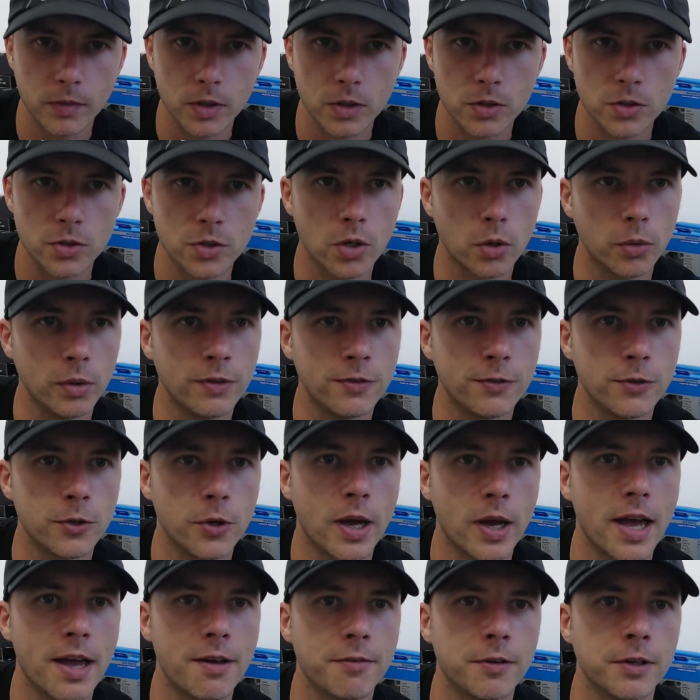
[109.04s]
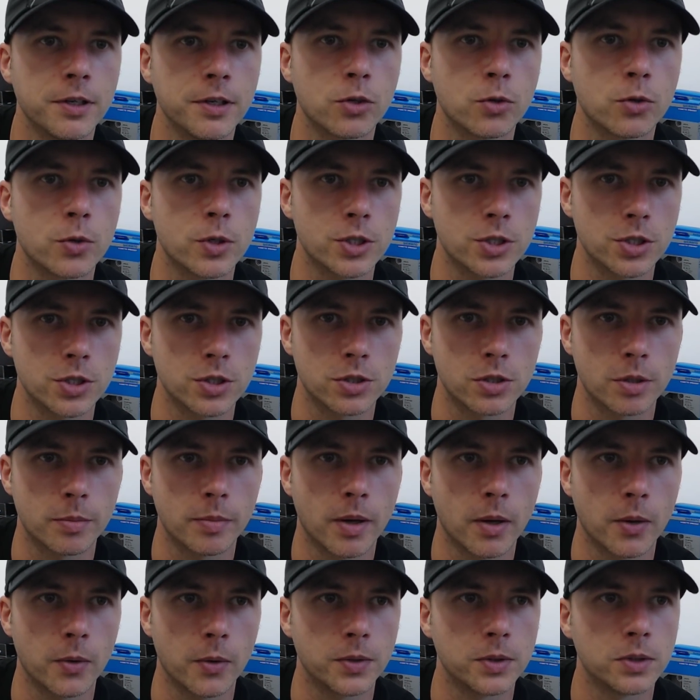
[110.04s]
So if you have any questions
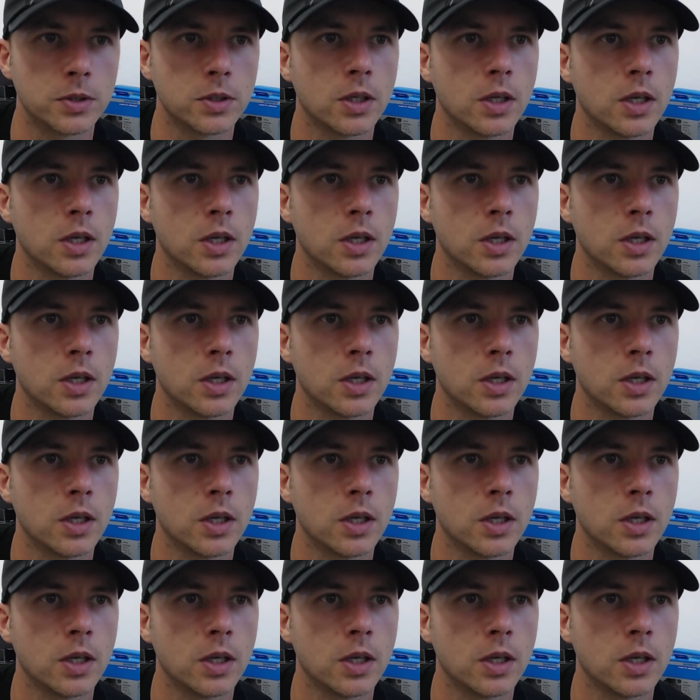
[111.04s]
about